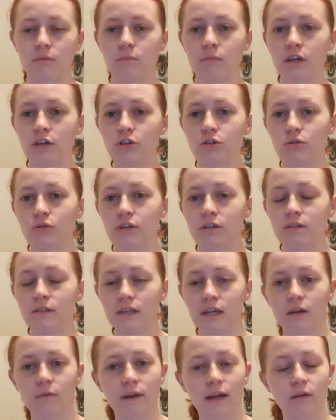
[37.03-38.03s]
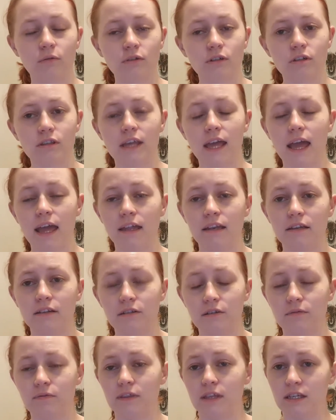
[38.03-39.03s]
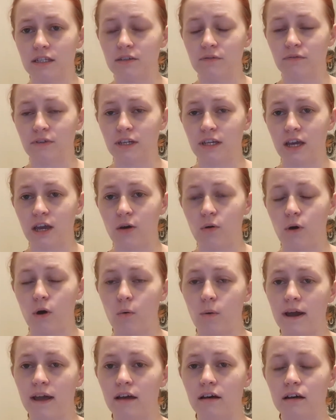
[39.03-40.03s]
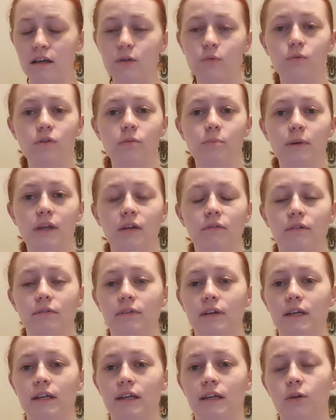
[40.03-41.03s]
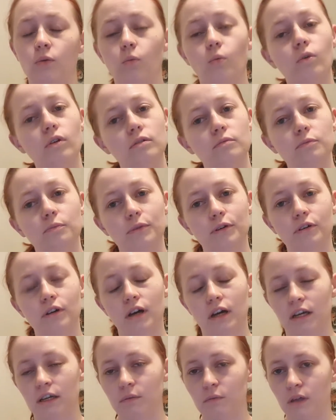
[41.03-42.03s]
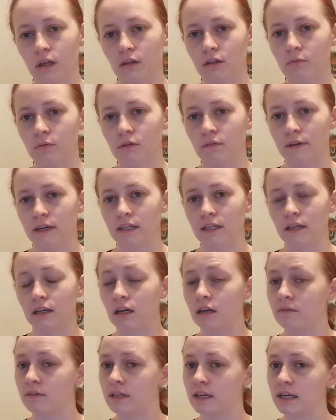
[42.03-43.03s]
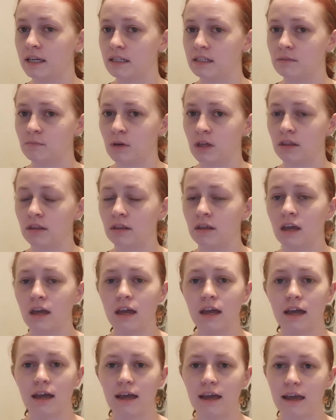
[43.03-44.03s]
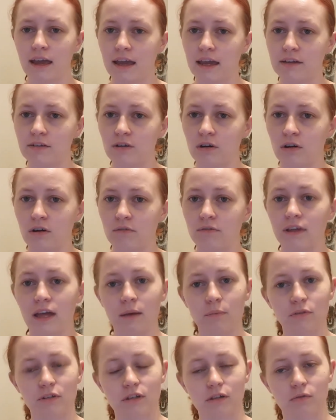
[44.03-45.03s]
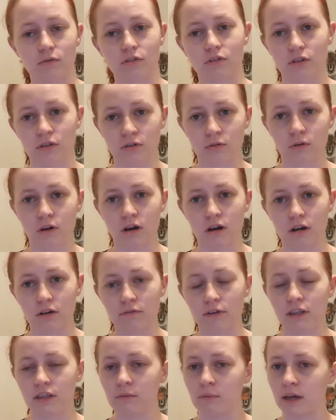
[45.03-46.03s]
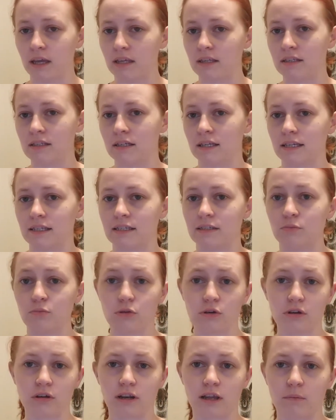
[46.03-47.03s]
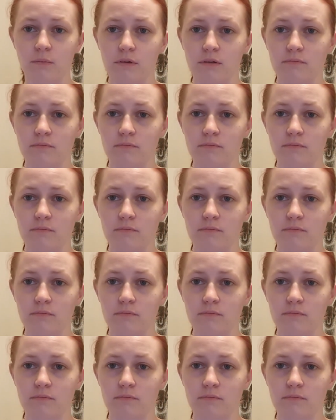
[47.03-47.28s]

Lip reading: Make sure you stick around to the end of this video where I will be revealing what book I'm going to be reading over the next month ahead of episode 2 of the Bikes and Laces Book Club.